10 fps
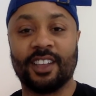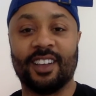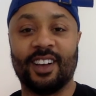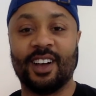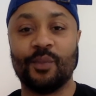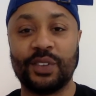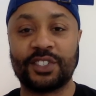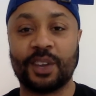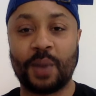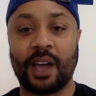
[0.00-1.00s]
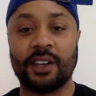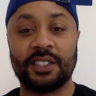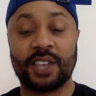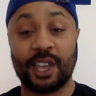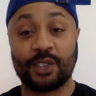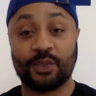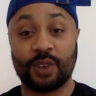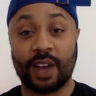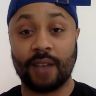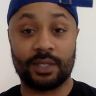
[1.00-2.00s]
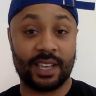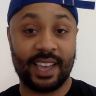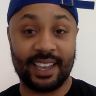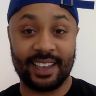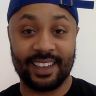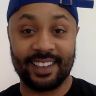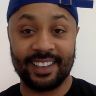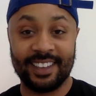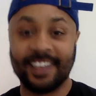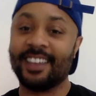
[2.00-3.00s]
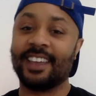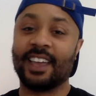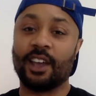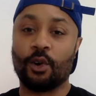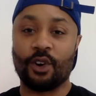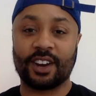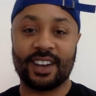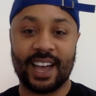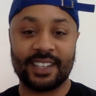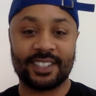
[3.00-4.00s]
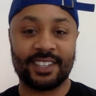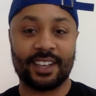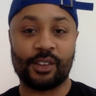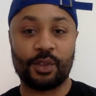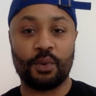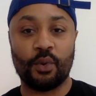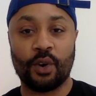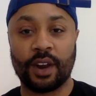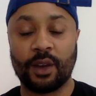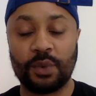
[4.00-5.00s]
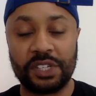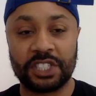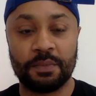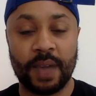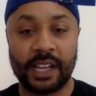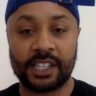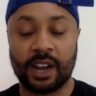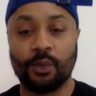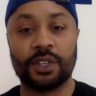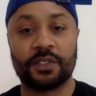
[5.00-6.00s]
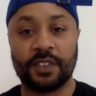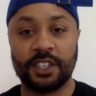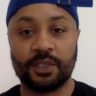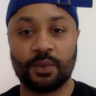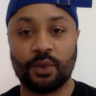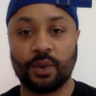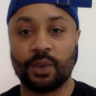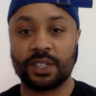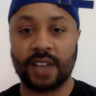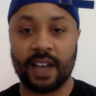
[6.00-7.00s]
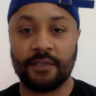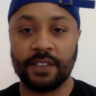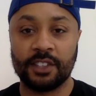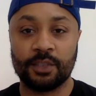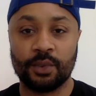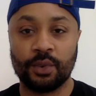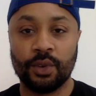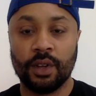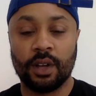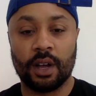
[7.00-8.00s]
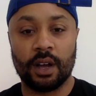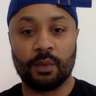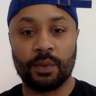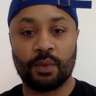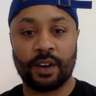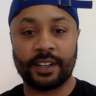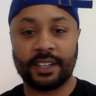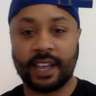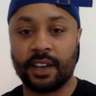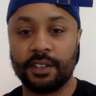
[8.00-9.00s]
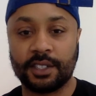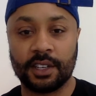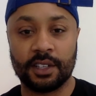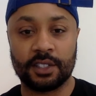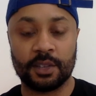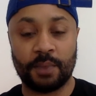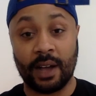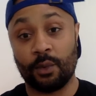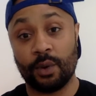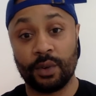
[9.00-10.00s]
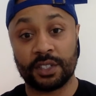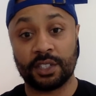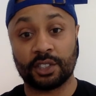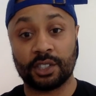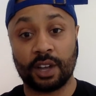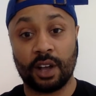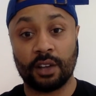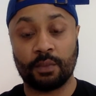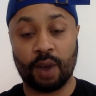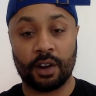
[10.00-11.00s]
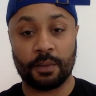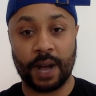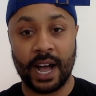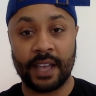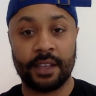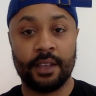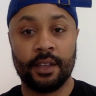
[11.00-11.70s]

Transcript: And somehow he takes what I'm saying and organize it on the board, and we just match out what's feasible and what's not feasible. We break it down into what we essentially call a product pie.